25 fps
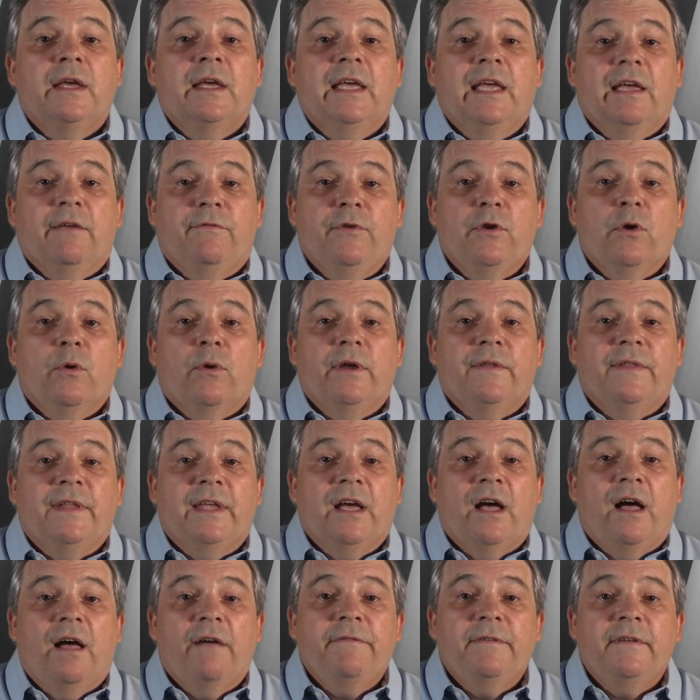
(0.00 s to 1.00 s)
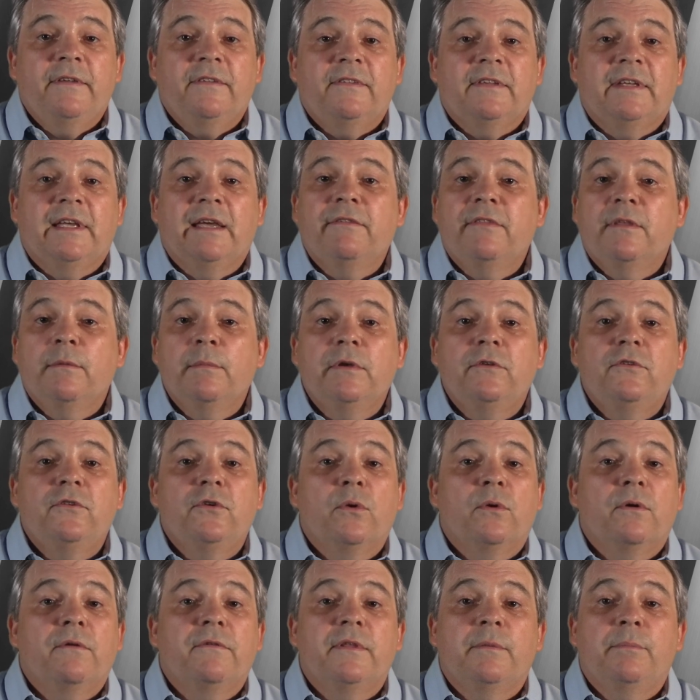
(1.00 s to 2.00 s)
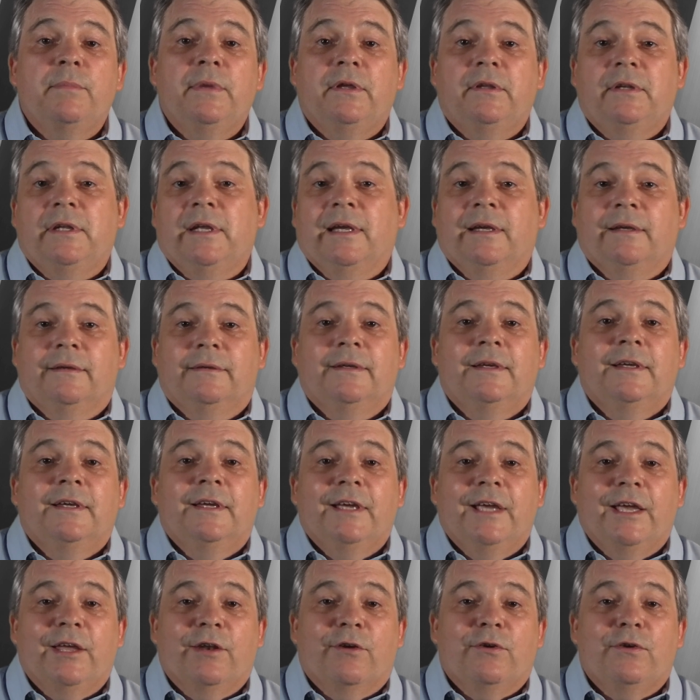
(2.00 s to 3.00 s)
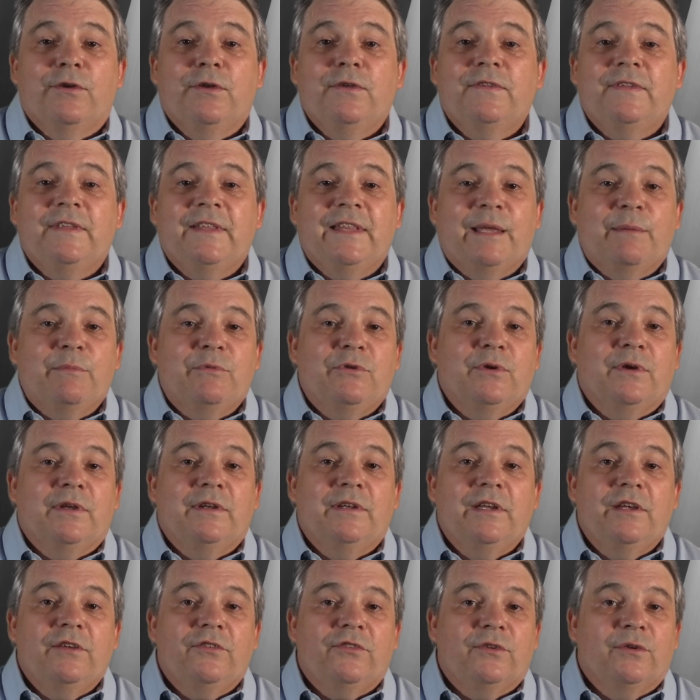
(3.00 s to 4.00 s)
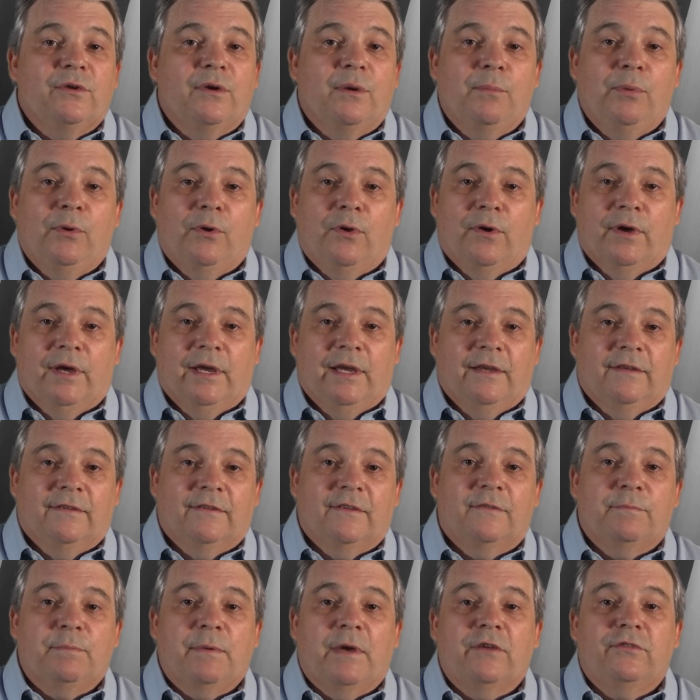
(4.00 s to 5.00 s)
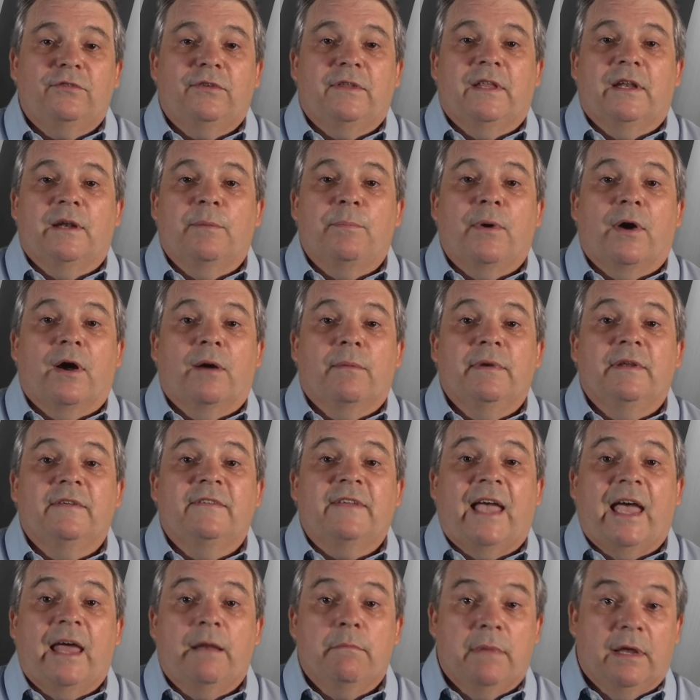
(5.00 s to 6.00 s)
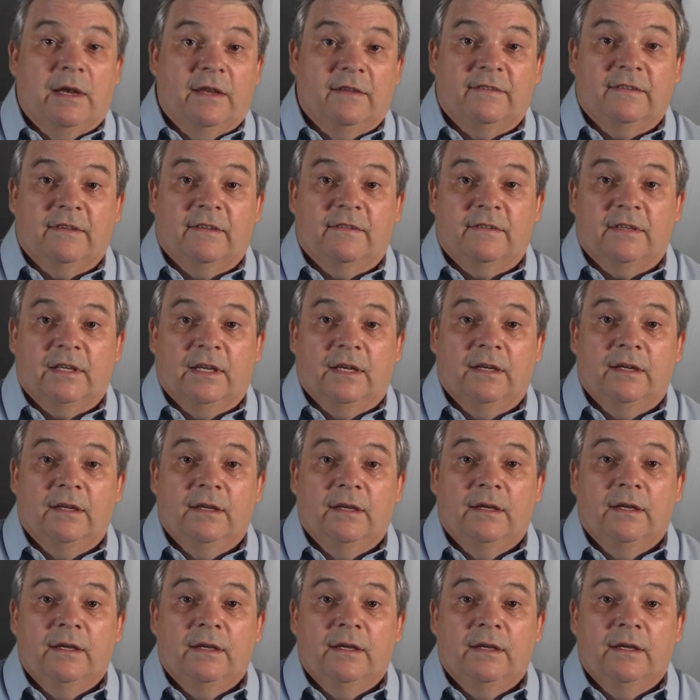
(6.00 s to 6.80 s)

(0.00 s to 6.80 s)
If you are in the office, give them a tour of the building, introducing them to additional employees, especially the department's admin assistant.